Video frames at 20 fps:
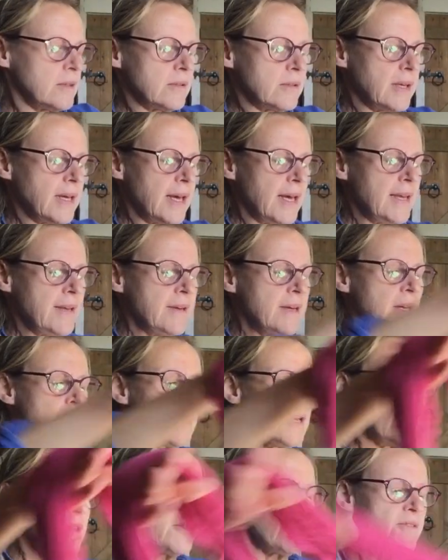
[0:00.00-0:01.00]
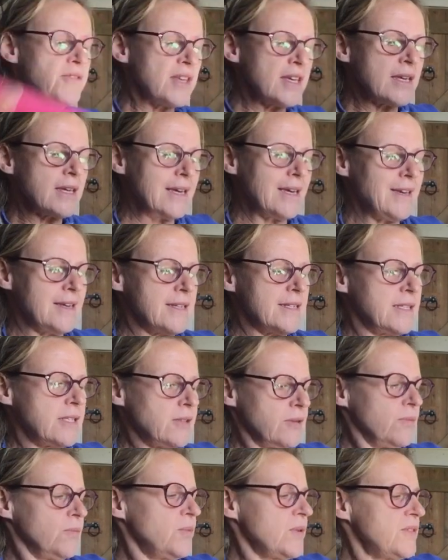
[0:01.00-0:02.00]
Okay, the thing
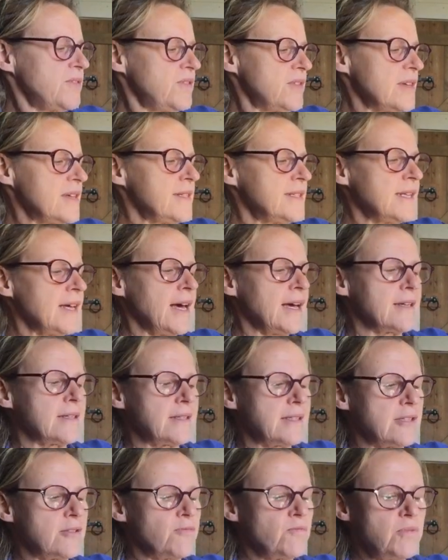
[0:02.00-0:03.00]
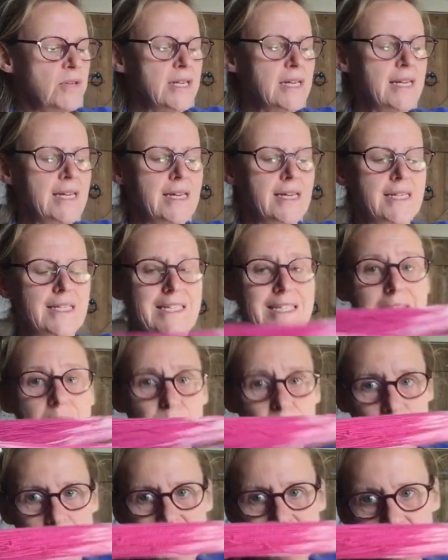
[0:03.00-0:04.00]
is with these hanks, it's really easy,
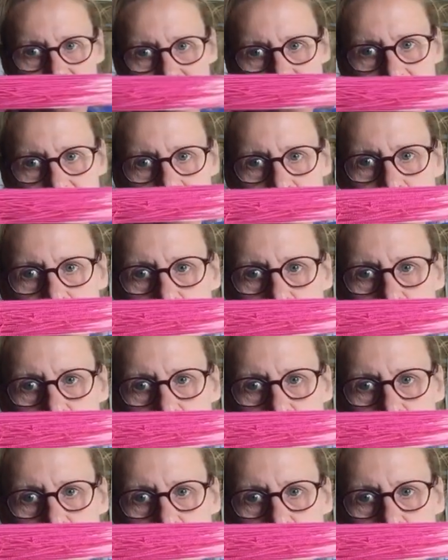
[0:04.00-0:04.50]
especially this